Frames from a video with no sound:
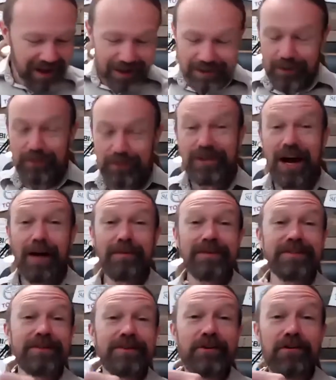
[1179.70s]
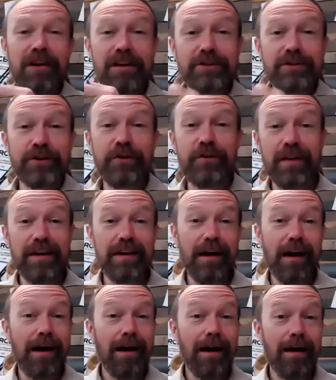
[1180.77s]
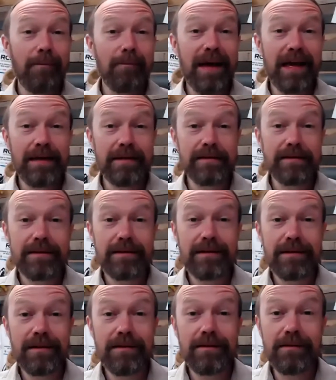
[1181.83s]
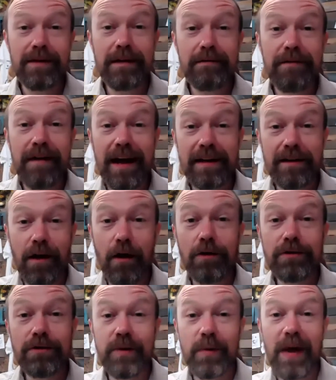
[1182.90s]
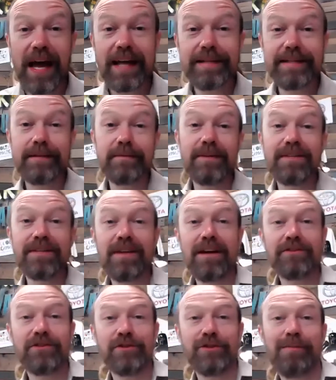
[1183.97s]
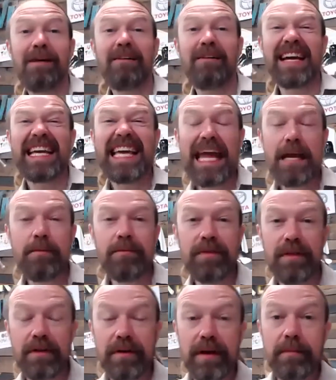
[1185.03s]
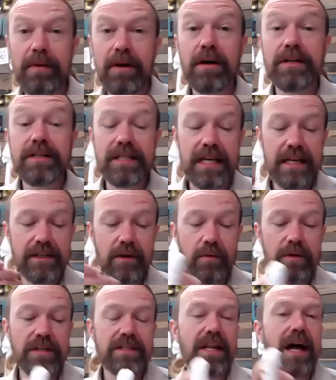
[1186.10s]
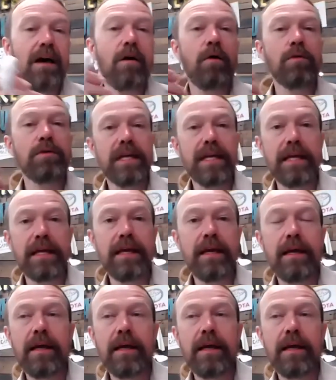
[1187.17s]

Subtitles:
So Thomas crushed the maze. We, in fact, also had some discussions about game theory because he told us not only,